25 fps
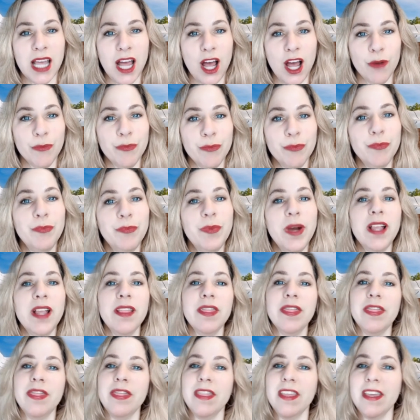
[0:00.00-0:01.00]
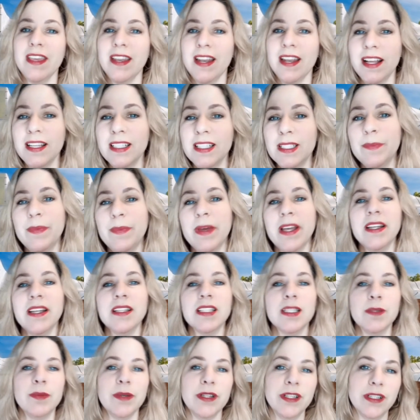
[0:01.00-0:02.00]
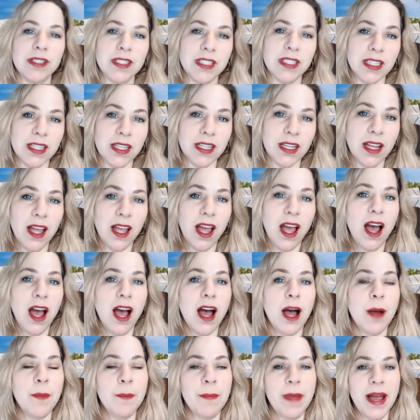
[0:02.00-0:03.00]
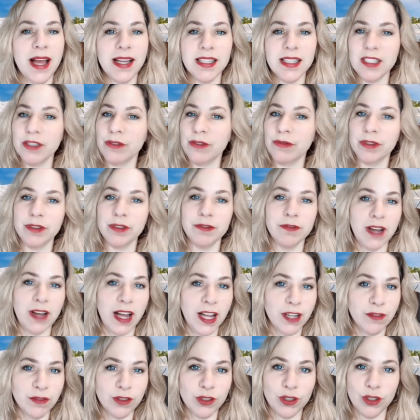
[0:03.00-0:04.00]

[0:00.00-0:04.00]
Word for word: But it has been experiencing a massive revival over the